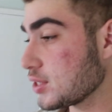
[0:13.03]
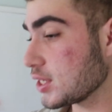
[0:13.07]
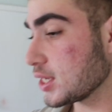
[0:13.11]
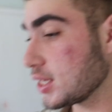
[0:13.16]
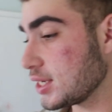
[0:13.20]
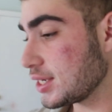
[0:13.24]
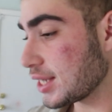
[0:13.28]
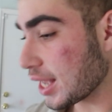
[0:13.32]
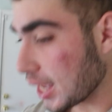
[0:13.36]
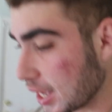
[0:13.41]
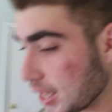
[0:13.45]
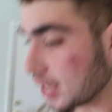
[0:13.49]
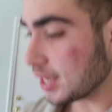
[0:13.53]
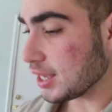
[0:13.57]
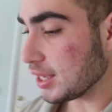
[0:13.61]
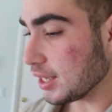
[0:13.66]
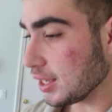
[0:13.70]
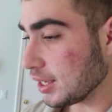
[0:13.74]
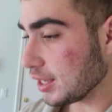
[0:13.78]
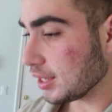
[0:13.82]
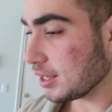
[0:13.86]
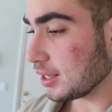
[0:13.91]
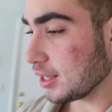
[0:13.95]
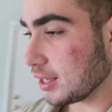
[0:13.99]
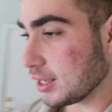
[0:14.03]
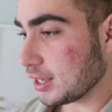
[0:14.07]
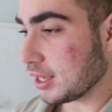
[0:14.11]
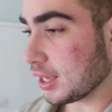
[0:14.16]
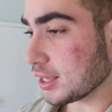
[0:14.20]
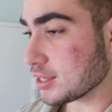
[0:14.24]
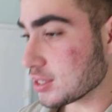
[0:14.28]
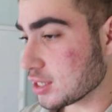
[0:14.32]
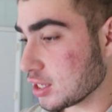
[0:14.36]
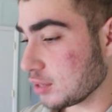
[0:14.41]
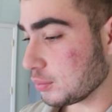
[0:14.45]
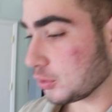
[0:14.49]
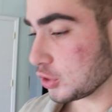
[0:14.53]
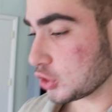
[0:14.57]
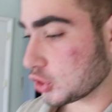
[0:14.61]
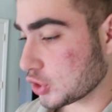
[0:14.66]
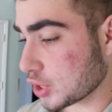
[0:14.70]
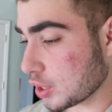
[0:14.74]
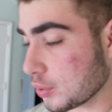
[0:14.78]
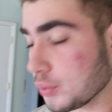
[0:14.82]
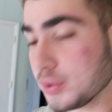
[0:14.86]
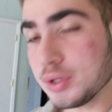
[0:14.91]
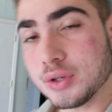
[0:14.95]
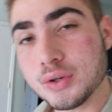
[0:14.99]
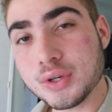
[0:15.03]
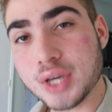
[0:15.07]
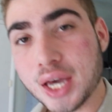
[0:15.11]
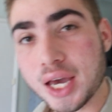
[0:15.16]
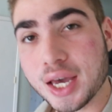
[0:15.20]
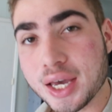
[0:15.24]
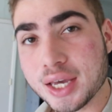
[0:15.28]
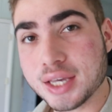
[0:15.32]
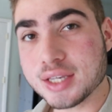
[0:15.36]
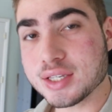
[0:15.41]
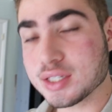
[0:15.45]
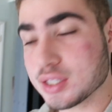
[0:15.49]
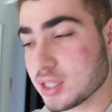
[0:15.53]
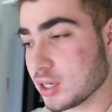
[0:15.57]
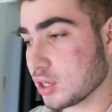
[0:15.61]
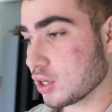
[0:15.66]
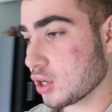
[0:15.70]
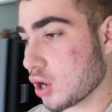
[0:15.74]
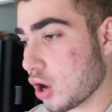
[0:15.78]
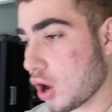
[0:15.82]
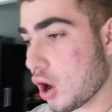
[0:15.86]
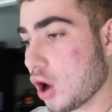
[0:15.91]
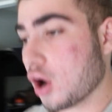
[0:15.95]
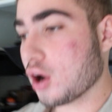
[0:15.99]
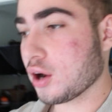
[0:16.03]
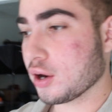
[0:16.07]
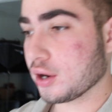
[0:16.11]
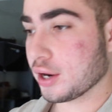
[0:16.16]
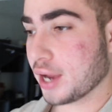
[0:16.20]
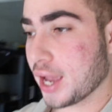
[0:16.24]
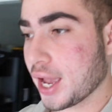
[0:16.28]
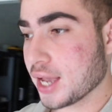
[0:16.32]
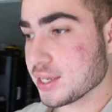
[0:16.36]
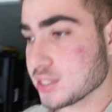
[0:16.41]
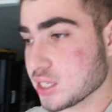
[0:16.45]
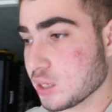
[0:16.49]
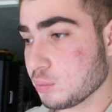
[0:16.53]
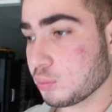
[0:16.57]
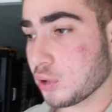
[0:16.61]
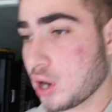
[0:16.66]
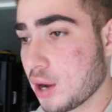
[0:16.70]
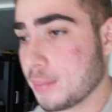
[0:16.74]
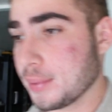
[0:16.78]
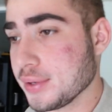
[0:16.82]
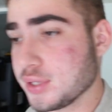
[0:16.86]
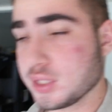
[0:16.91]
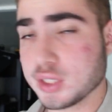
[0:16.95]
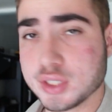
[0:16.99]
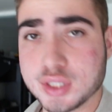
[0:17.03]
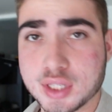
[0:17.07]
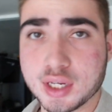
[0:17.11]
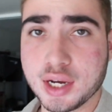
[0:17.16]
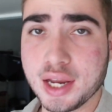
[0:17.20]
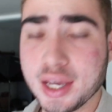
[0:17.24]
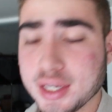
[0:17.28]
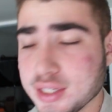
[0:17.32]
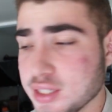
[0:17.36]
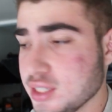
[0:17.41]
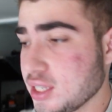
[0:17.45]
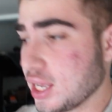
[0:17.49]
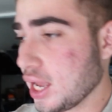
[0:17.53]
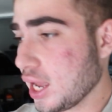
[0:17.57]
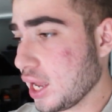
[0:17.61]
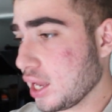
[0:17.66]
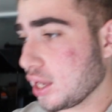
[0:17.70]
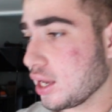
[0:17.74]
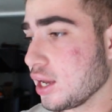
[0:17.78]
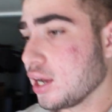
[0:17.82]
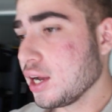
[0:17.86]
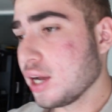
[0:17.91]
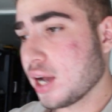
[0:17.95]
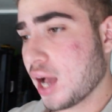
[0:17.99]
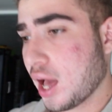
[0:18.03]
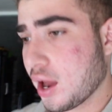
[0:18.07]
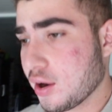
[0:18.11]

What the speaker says: Today is gonna be showing you guys the car. As I promised, it's the next day.